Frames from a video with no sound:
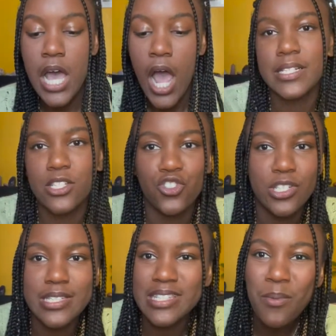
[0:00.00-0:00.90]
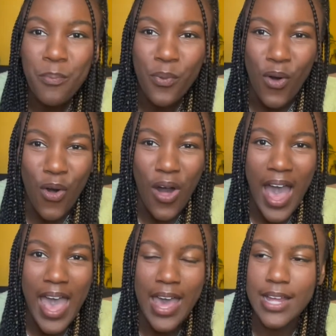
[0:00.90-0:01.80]
It's just simple,
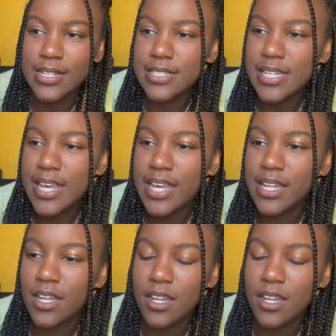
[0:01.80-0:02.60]
and it